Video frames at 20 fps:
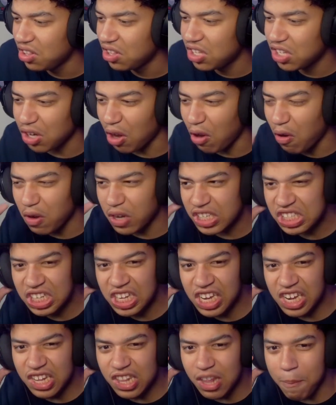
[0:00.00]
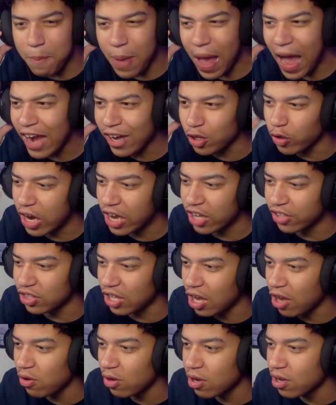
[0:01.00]
This, oh, is he in the background,
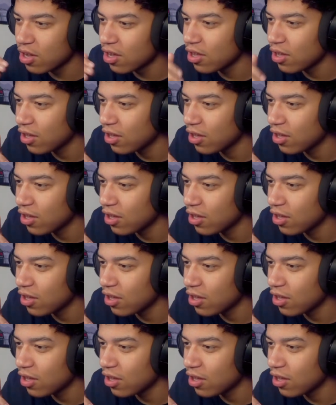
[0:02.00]
though?